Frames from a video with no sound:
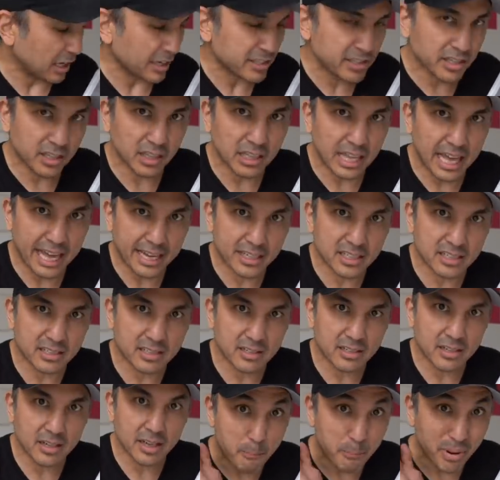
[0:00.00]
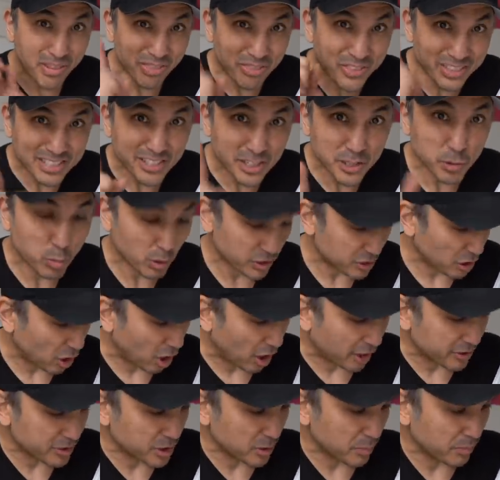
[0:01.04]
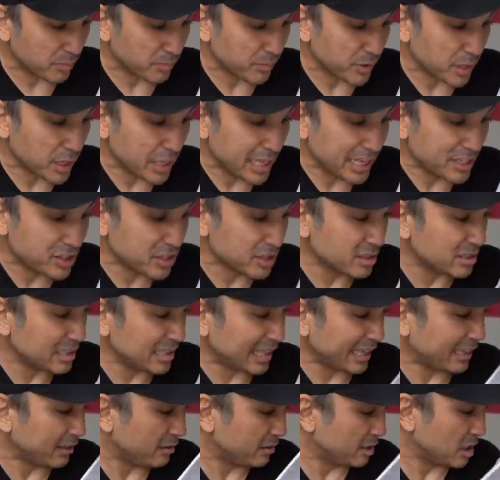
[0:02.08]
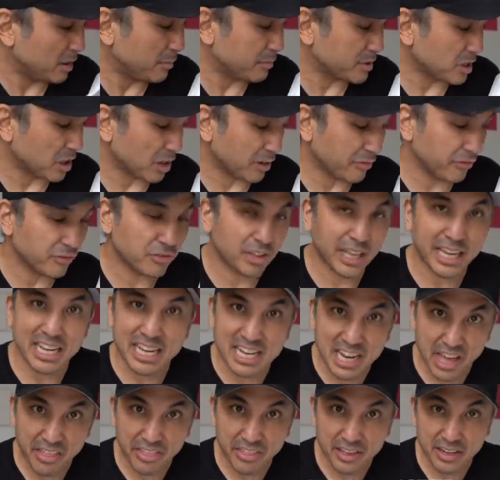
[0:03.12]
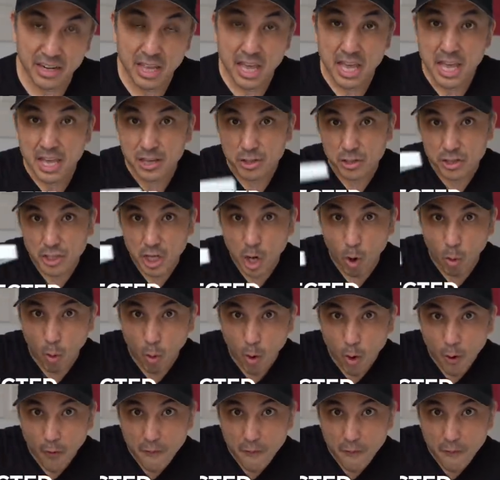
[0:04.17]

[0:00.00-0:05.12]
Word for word: dust collects, but this is what's awesome. It just like comes off like nothing. Just go,